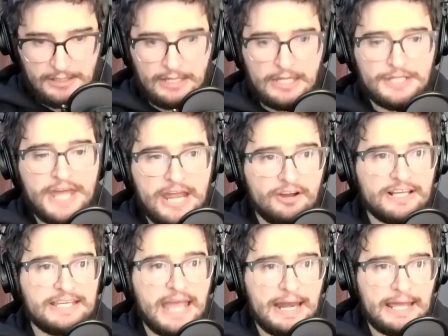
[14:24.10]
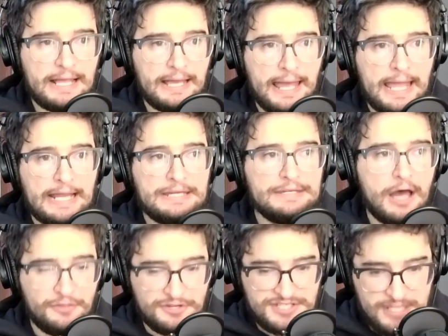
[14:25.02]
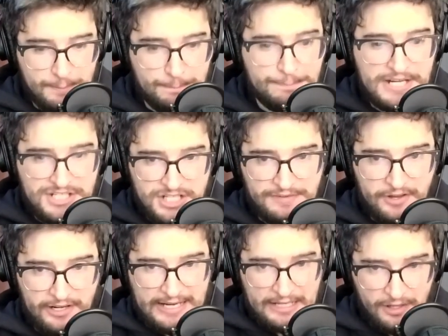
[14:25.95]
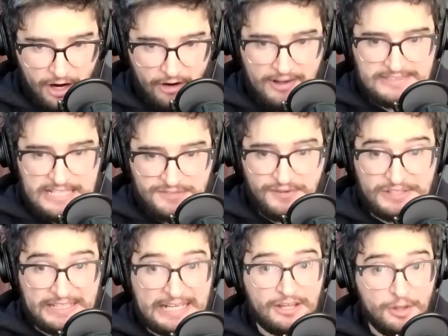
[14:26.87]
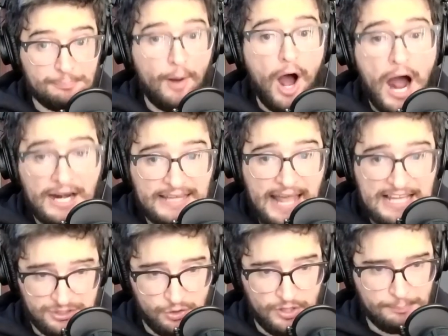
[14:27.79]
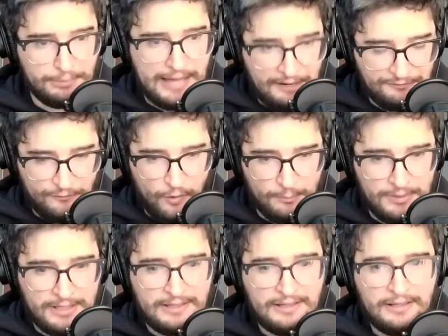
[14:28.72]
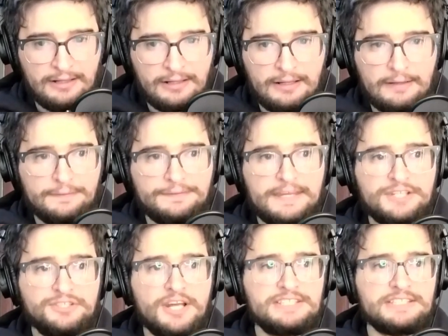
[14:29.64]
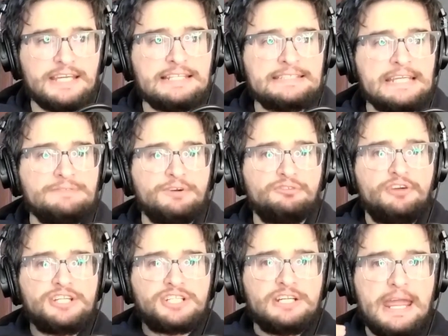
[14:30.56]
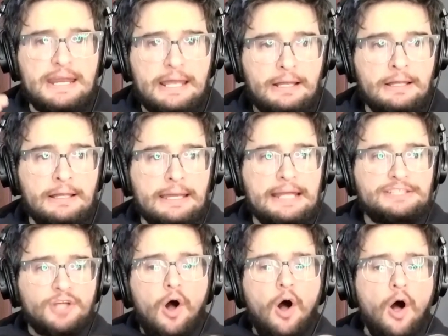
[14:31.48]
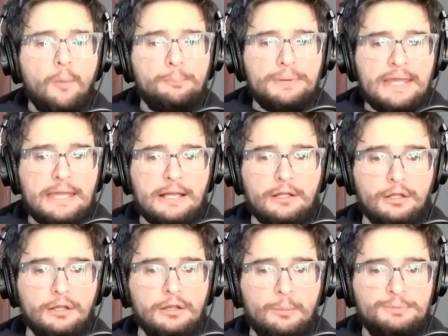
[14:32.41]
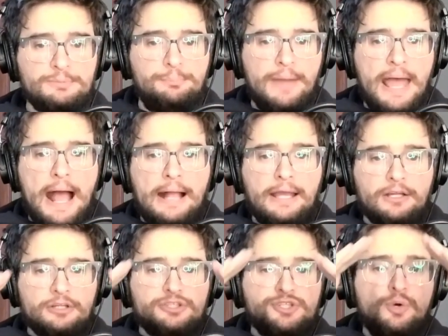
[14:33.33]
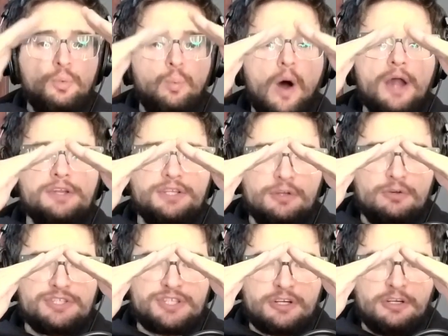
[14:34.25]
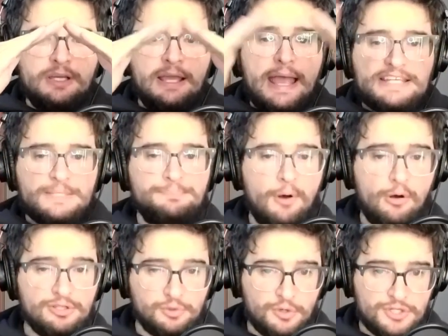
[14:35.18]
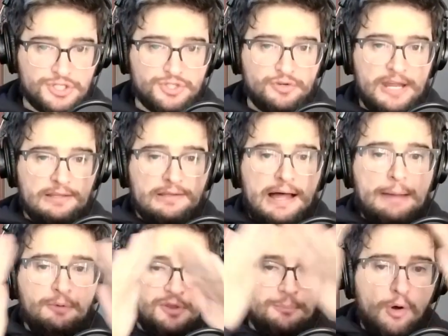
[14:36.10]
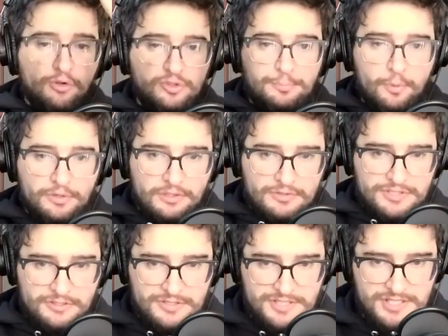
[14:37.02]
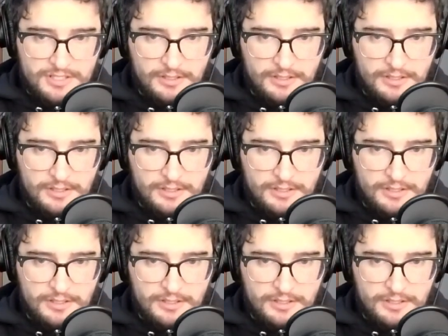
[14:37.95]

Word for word: they are getting another submission. They're getting another RSS feed. They're getting another podcast to their platform. It's just instead of originating, it's all being looped back to one user as opposed to a straight line with multiple users.